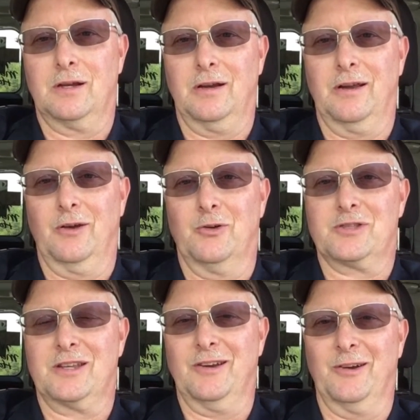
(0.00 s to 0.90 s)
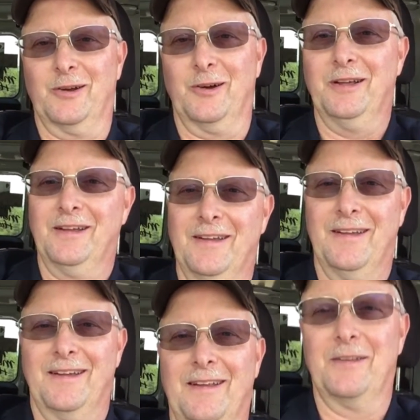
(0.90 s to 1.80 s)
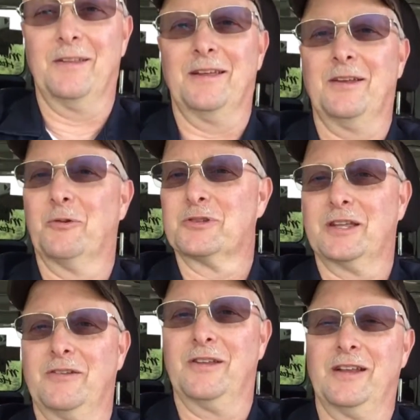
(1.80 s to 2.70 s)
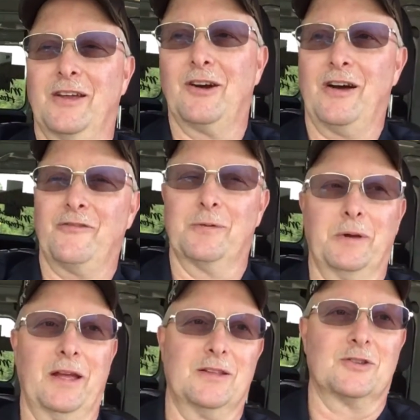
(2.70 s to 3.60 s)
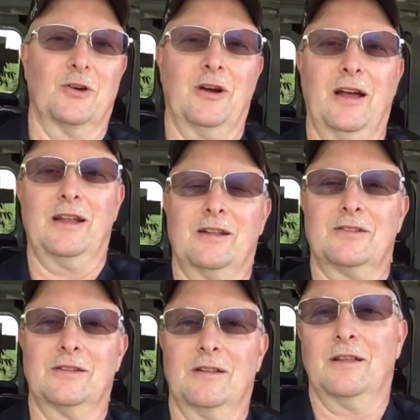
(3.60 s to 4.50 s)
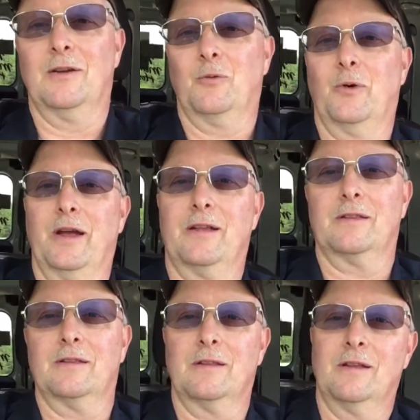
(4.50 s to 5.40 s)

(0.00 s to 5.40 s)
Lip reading: Cheerio cereal. And then there wasn't even any coffee made, so I had to wake